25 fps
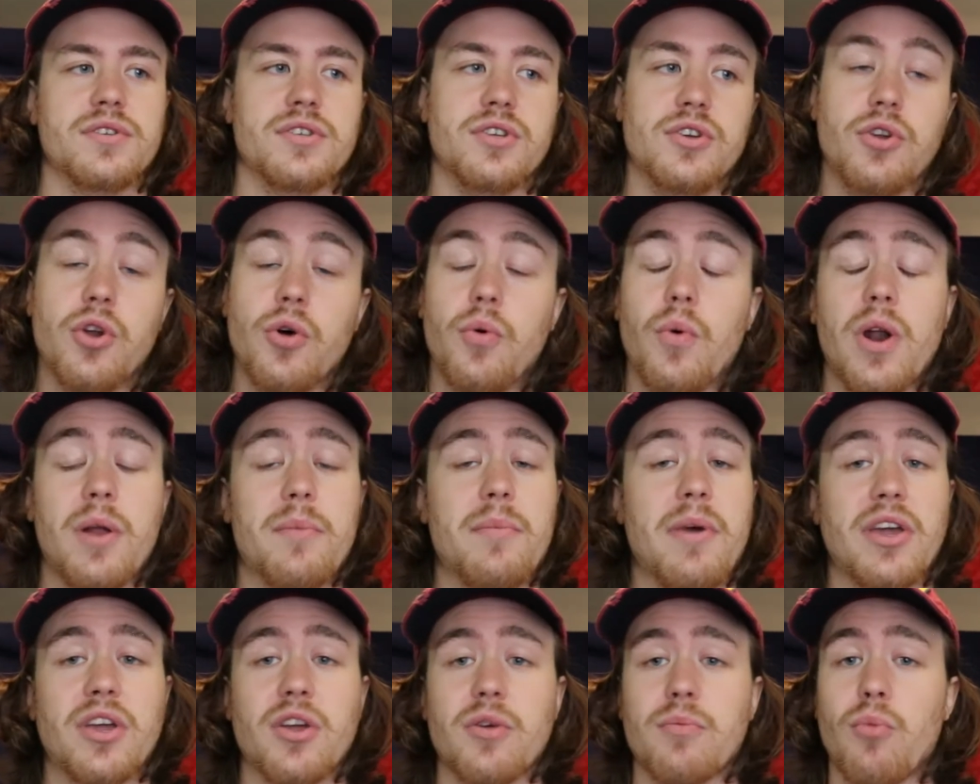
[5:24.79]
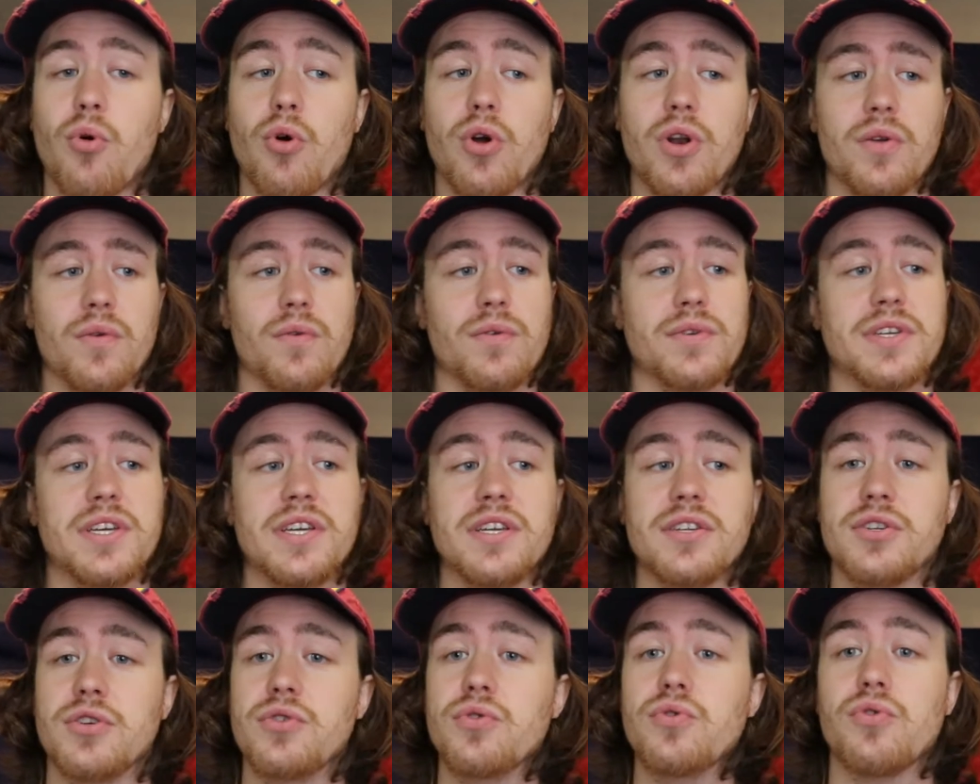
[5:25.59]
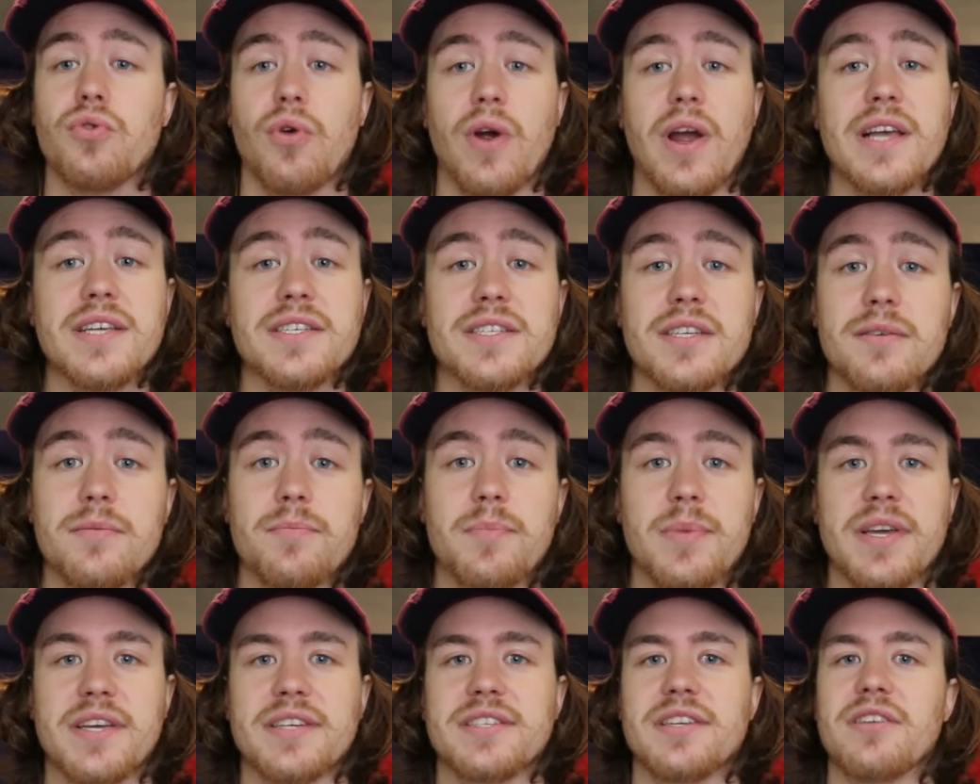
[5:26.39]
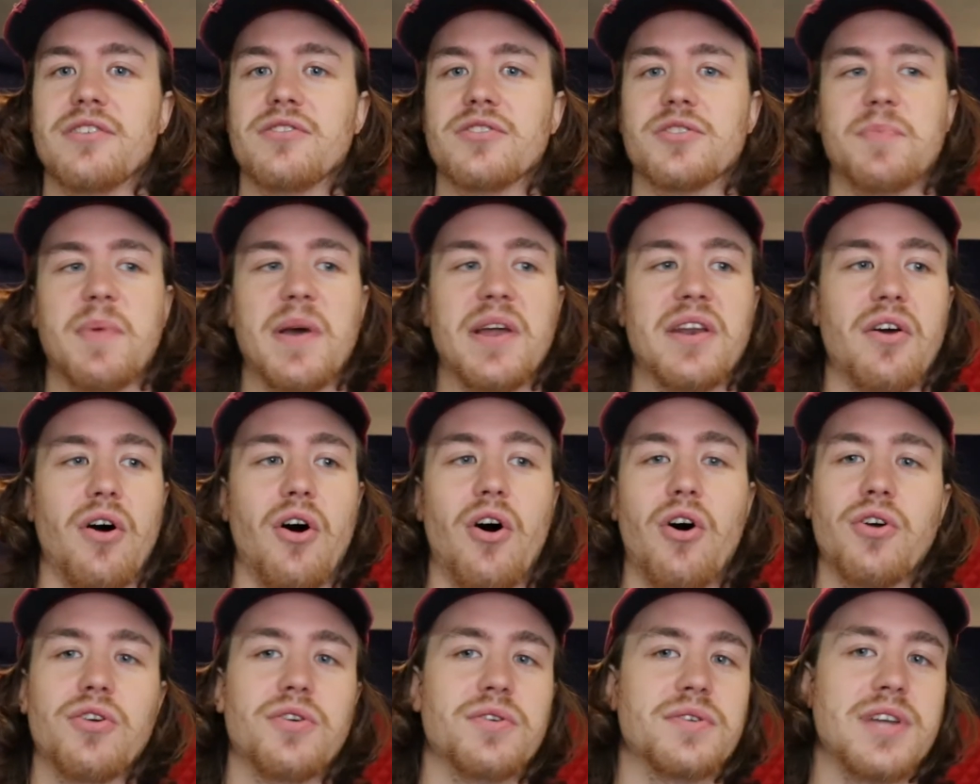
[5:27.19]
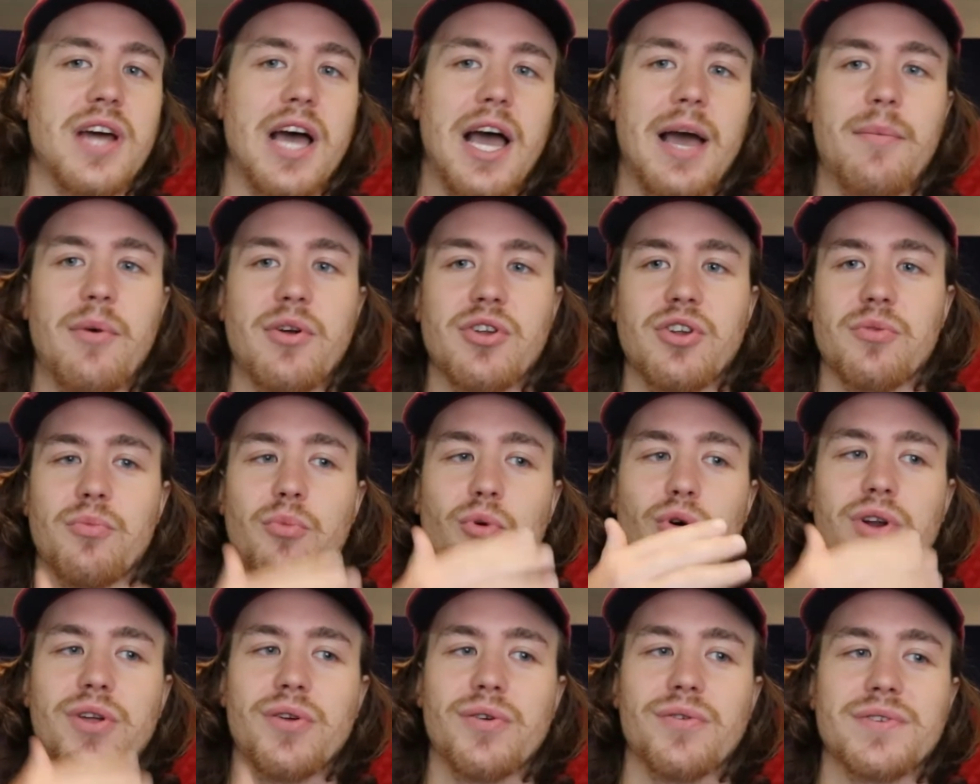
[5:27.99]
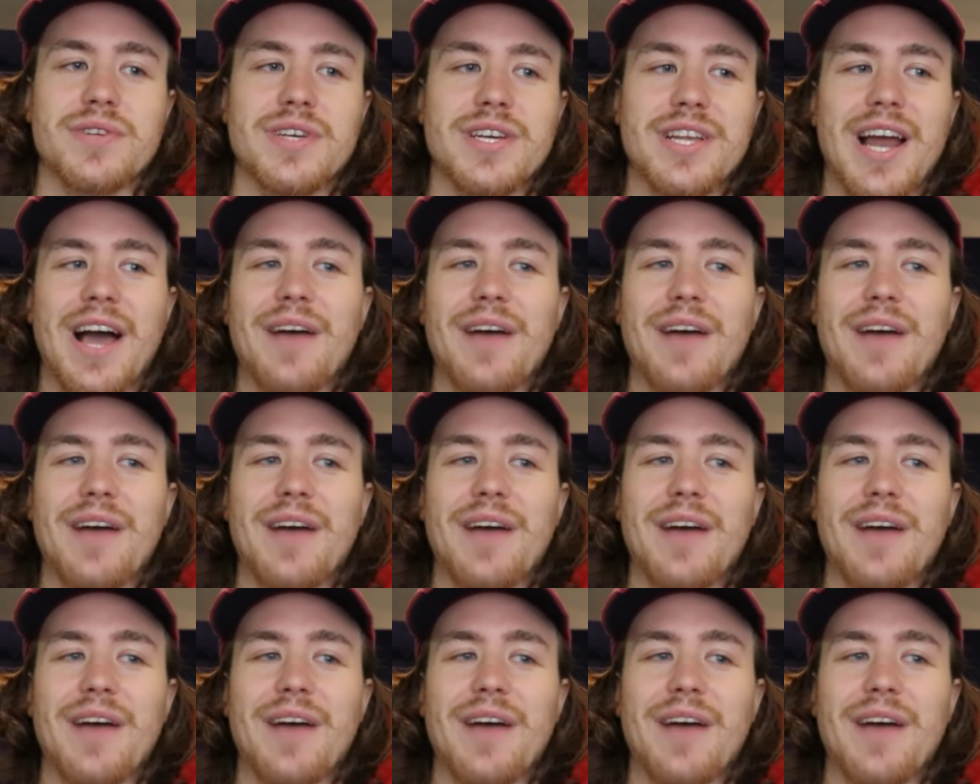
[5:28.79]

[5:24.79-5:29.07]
you don't want to make your morning routine too crazy because then you spend all your time on your morning routine.